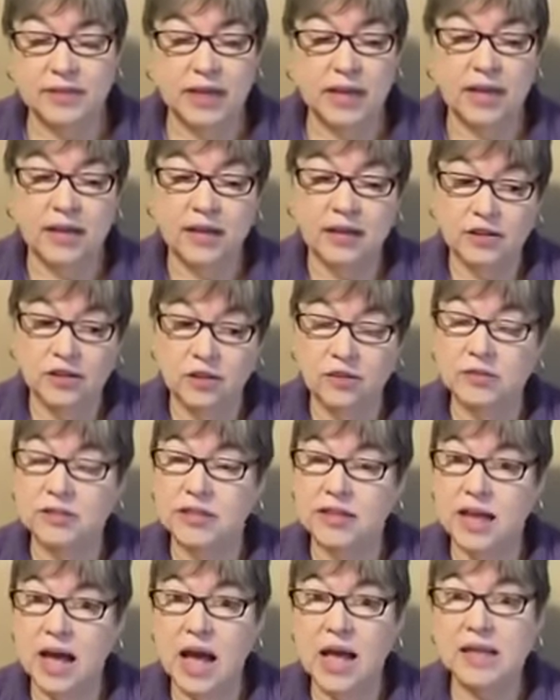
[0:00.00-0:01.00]
And, you know,
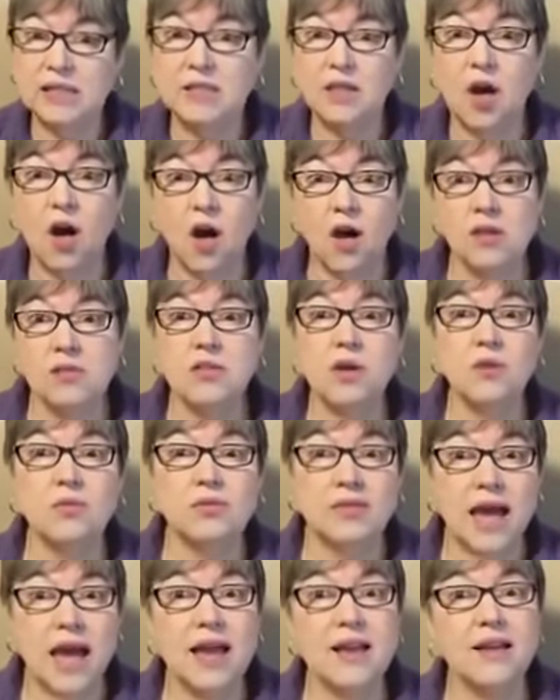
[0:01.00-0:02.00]
tonight's also
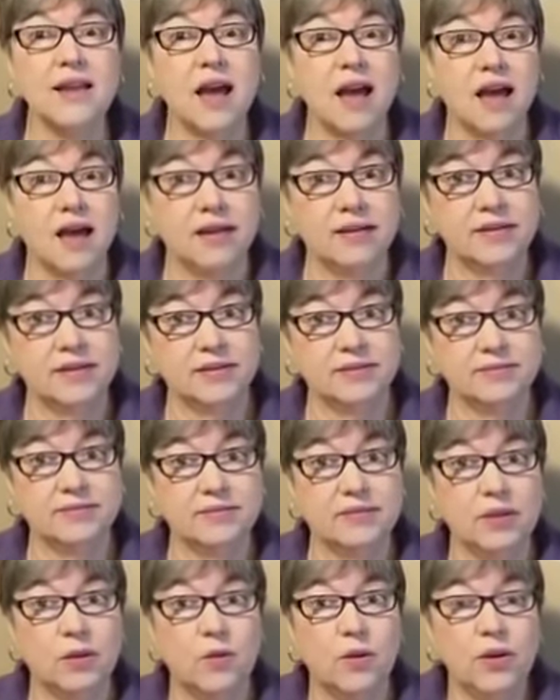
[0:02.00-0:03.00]
date night.
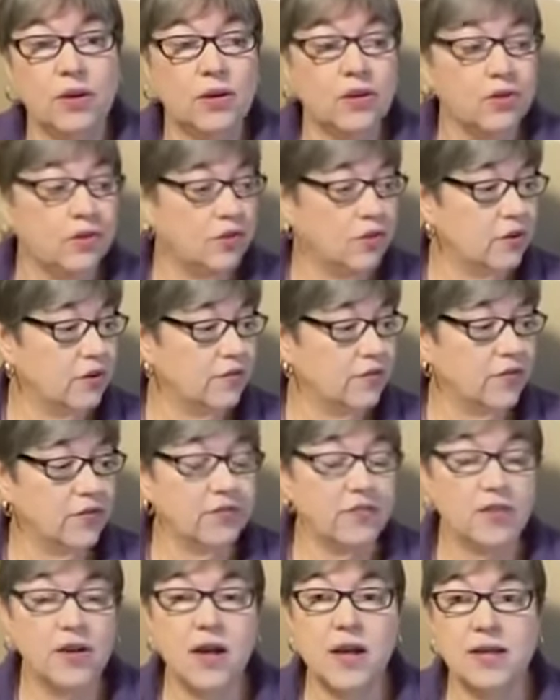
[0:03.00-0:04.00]
What are you doing for
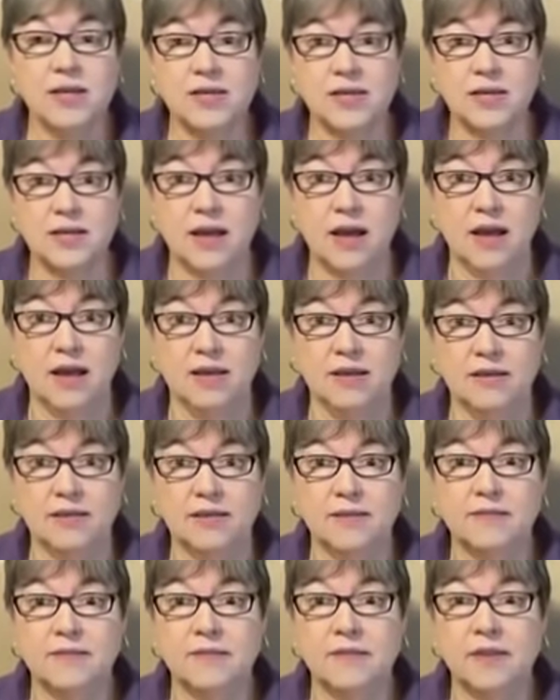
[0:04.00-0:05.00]
fun tonight
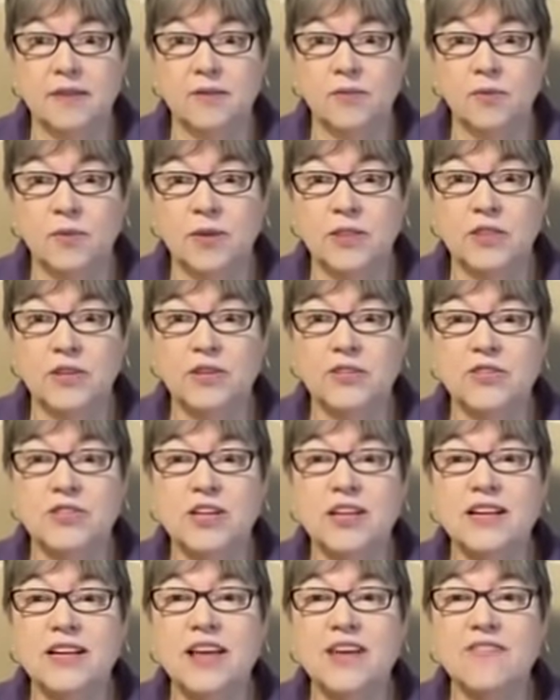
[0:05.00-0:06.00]
with your
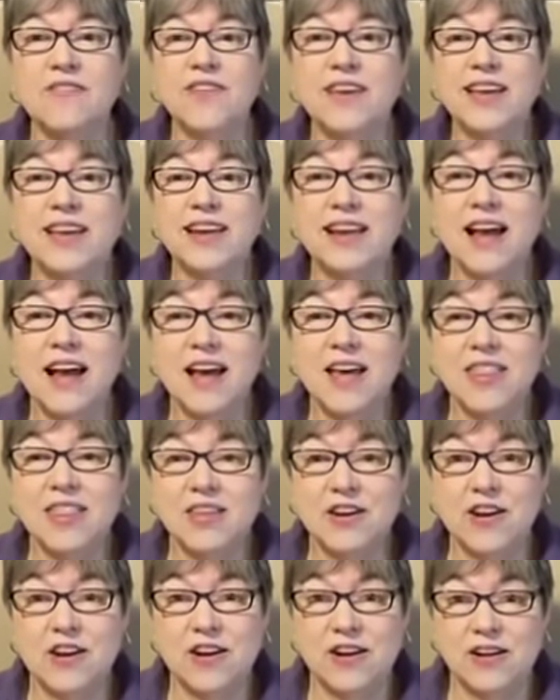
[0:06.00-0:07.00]
significant
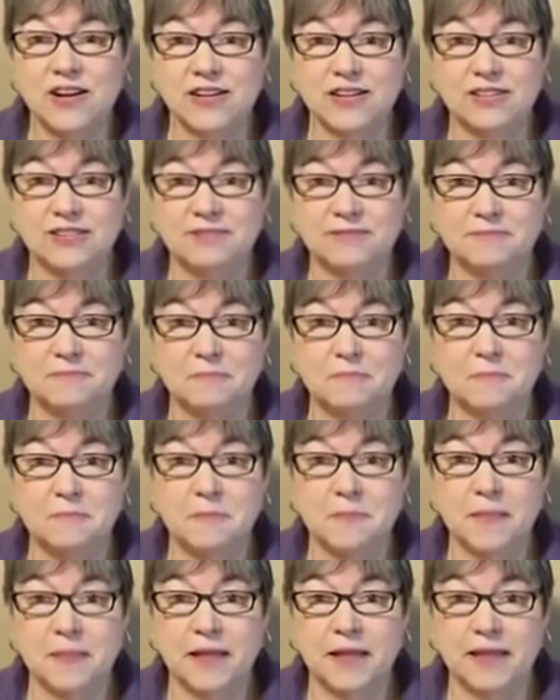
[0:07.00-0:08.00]
other?
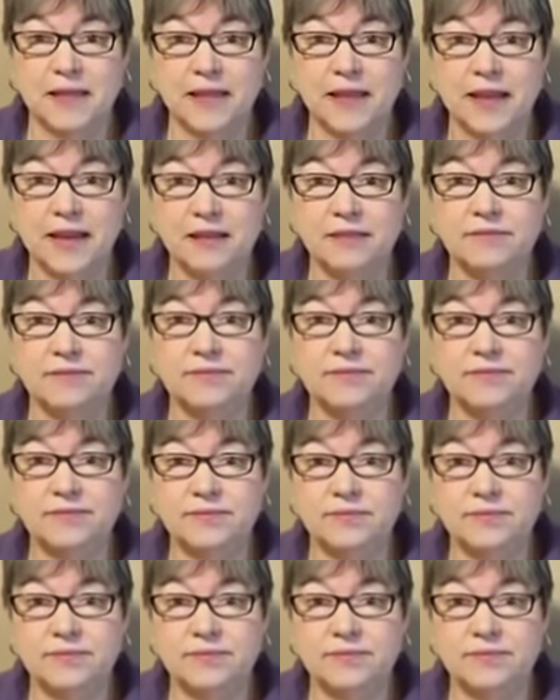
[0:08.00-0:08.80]
Yep.